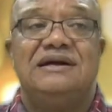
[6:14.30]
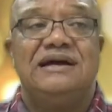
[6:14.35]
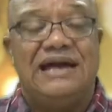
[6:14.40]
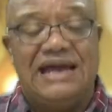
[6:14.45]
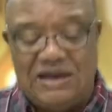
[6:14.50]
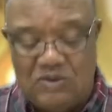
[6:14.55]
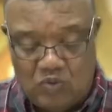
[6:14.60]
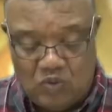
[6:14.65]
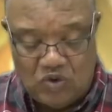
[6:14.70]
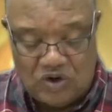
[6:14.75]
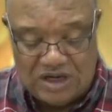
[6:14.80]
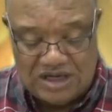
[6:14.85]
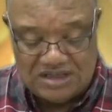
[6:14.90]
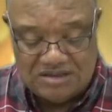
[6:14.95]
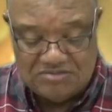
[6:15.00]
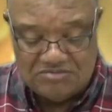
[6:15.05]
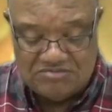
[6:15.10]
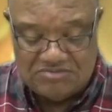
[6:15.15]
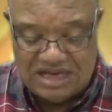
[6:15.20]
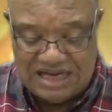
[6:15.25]
and
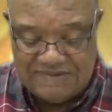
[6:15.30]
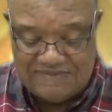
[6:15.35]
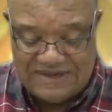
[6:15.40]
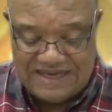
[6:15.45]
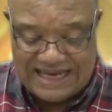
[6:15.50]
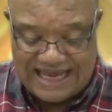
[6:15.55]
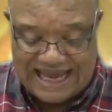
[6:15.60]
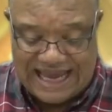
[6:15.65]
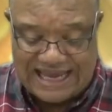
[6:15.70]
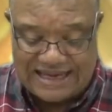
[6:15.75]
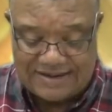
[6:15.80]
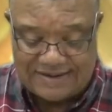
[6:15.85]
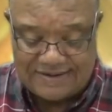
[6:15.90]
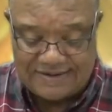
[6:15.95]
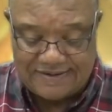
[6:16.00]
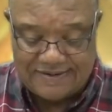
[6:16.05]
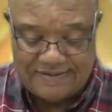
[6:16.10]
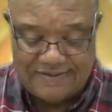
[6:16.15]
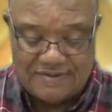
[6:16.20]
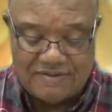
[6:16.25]
one may be
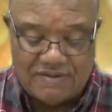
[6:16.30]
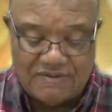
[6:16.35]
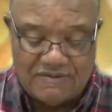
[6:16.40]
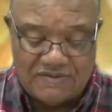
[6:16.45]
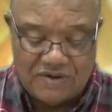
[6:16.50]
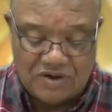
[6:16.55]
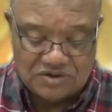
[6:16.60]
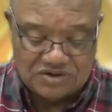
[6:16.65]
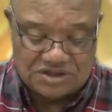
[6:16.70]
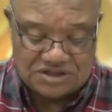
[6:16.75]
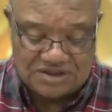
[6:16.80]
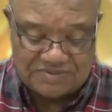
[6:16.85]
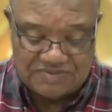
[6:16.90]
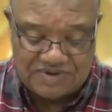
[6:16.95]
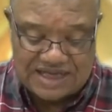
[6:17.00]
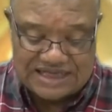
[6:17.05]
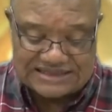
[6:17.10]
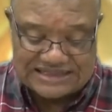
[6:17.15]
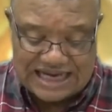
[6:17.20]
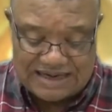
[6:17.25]
anger. Those are some
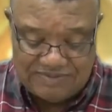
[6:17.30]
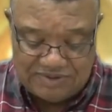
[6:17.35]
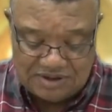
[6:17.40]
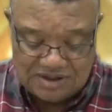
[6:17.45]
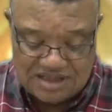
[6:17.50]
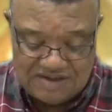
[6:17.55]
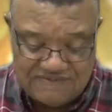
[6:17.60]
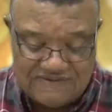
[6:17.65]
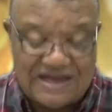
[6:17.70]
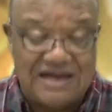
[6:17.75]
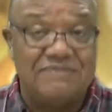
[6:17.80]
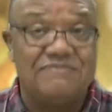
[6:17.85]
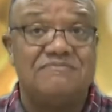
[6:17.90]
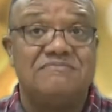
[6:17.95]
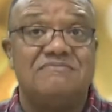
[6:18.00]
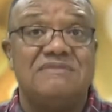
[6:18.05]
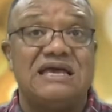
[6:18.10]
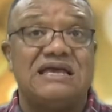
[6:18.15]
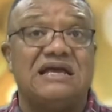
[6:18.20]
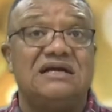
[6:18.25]
things I believe
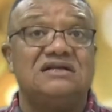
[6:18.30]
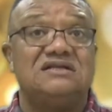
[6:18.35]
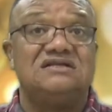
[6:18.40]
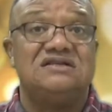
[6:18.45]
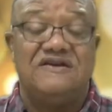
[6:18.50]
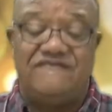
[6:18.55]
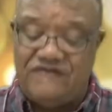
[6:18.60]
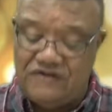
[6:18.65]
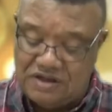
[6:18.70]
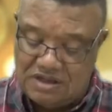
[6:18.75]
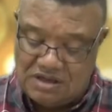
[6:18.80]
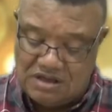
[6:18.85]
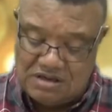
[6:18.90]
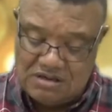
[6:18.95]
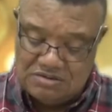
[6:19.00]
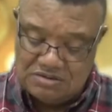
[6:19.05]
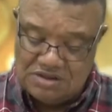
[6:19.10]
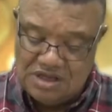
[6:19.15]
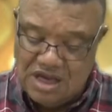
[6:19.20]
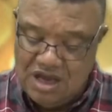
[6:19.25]
that make it
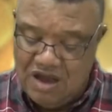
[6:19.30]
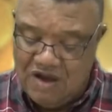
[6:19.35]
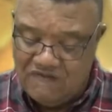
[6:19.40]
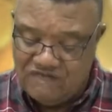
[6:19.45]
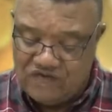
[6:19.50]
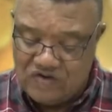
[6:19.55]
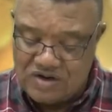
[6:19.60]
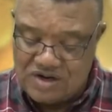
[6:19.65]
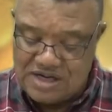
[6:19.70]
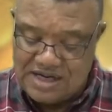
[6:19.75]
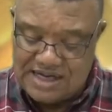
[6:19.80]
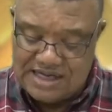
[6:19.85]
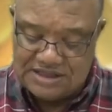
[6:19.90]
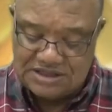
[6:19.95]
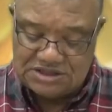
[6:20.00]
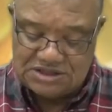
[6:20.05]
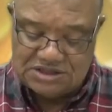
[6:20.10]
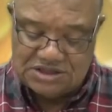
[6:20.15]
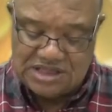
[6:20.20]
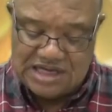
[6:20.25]
difficult for
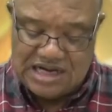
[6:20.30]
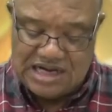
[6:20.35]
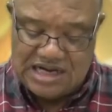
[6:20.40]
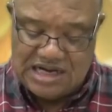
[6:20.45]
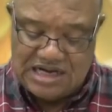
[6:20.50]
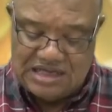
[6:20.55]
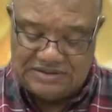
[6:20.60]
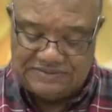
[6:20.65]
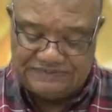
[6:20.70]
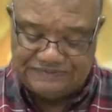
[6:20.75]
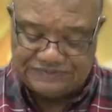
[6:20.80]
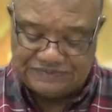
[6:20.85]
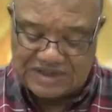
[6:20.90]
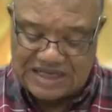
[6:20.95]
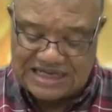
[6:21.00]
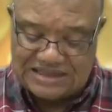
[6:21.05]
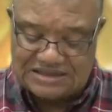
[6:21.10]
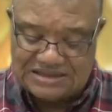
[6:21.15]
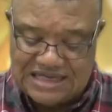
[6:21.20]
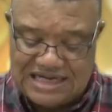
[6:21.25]
us
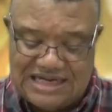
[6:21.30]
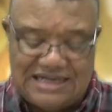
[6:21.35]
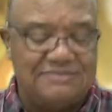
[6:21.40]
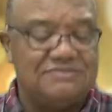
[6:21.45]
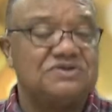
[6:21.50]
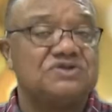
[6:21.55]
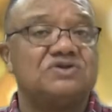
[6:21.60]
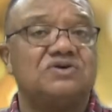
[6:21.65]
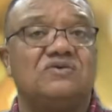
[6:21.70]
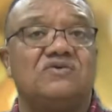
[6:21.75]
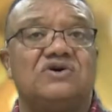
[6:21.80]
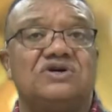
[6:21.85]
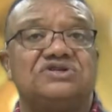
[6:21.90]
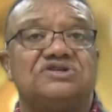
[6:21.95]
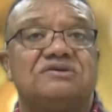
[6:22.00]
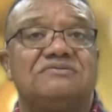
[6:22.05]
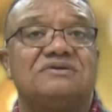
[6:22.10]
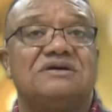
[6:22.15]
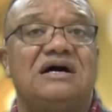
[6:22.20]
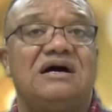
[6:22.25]
at times to
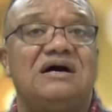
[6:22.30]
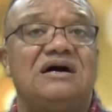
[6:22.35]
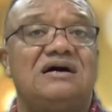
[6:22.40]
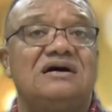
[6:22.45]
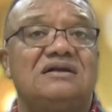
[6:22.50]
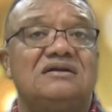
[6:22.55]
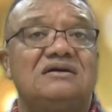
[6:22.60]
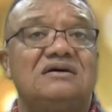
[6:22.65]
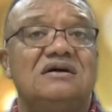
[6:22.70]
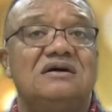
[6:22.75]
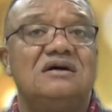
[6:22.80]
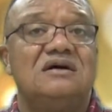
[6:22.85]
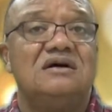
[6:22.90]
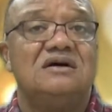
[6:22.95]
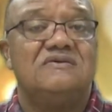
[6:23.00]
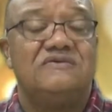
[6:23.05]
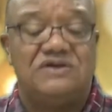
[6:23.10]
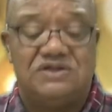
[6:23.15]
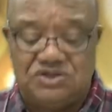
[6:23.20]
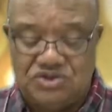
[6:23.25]
worship God
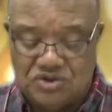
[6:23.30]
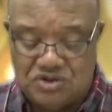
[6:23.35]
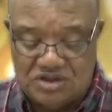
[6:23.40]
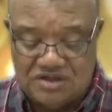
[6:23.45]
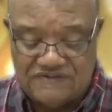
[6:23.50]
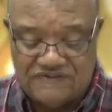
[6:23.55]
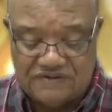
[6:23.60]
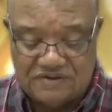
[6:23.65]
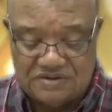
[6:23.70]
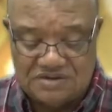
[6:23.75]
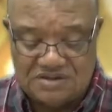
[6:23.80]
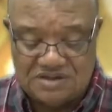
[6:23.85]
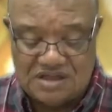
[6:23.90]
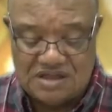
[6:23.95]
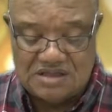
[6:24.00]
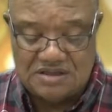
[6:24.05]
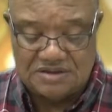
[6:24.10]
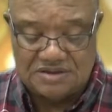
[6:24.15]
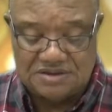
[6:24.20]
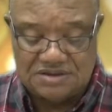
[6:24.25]
with joyful
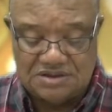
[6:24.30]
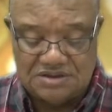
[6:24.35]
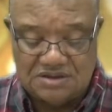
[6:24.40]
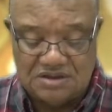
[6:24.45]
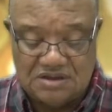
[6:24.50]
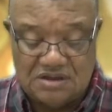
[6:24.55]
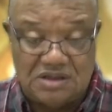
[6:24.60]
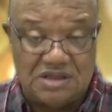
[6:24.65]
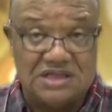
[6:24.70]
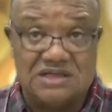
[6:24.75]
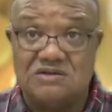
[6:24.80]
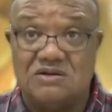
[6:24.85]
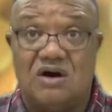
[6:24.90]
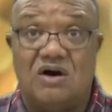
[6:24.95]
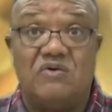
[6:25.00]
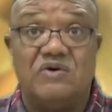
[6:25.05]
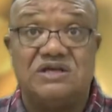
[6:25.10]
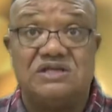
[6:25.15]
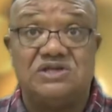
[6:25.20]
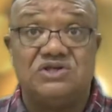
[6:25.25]
songs
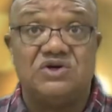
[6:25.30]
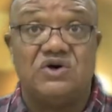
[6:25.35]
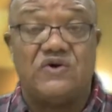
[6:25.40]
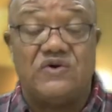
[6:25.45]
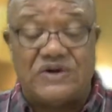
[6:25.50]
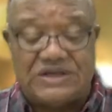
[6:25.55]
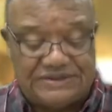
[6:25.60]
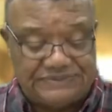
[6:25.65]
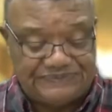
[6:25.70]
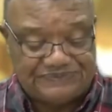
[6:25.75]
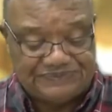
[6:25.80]
or with joy.